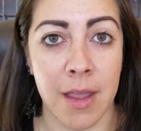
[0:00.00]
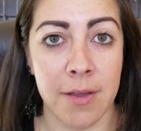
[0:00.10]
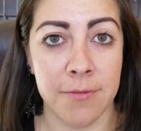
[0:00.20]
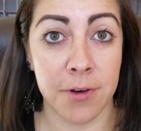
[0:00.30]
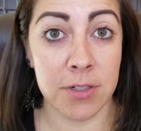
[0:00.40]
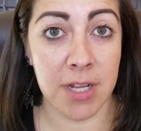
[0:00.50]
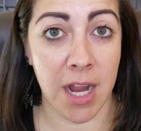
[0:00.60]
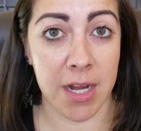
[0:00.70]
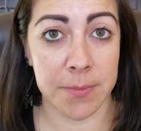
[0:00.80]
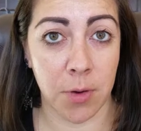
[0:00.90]
First,
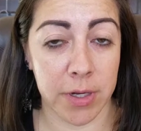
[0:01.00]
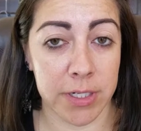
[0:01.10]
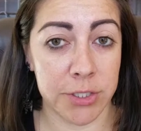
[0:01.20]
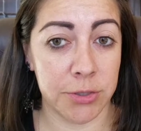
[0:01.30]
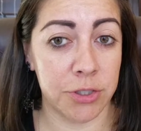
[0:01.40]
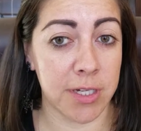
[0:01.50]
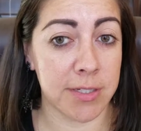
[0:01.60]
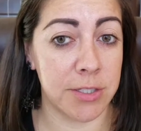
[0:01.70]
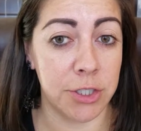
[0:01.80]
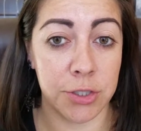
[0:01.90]
I'm going to
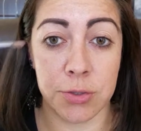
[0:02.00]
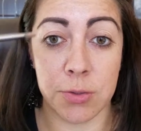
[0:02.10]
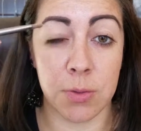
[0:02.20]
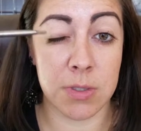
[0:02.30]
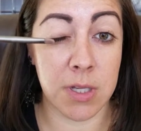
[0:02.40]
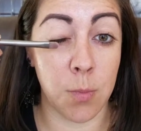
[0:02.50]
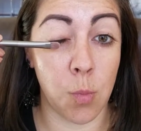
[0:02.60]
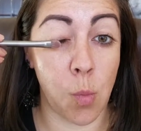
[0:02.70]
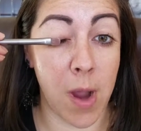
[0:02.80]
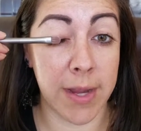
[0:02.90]
just do
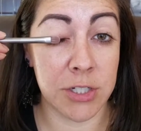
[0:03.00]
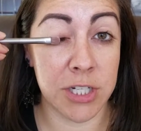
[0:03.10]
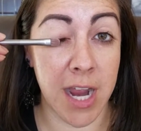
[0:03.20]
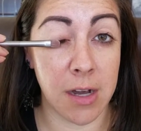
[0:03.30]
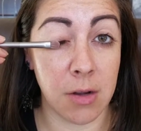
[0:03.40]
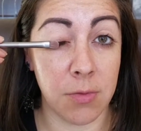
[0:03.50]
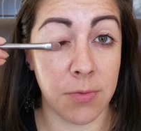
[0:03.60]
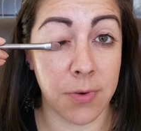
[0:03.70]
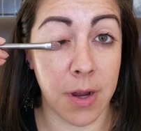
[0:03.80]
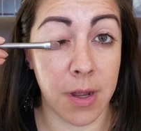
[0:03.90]
some white shadow
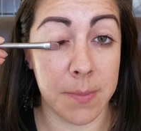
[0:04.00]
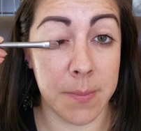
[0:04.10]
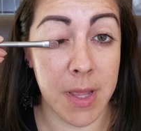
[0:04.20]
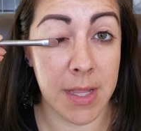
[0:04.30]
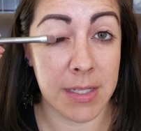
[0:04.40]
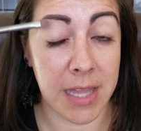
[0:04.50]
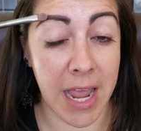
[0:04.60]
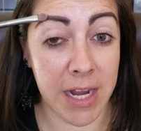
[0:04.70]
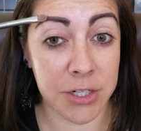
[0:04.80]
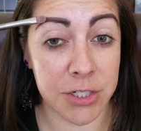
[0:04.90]
from
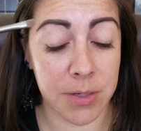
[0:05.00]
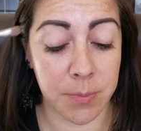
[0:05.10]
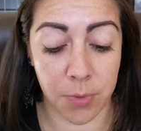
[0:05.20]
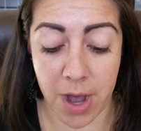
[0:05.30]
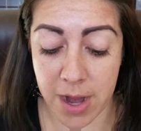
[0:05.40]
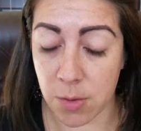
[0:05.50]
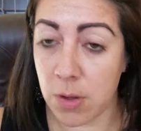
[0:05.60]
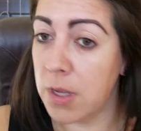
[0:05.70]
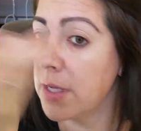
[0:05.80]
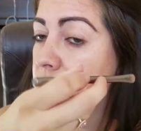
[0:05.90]
lash to brow
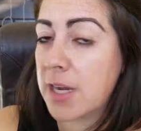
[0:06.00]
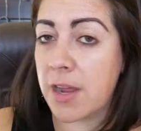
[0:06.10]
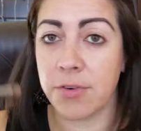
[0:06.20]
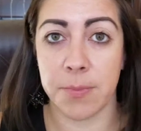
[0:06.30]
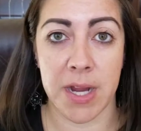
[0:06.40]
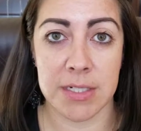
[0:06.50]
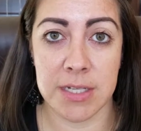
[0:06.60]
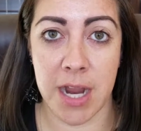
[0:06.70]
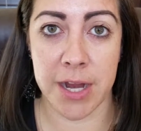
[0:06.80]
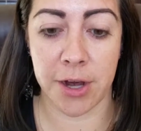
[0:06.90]
to cover my
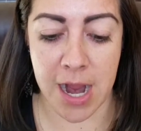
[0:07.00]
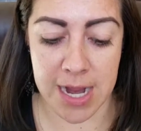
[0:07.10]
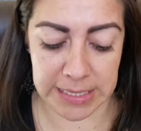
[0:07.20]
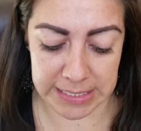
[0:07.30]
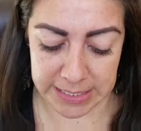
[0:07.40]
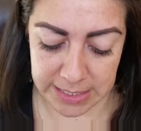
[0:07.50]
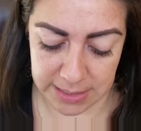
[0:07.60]
entire eyelid.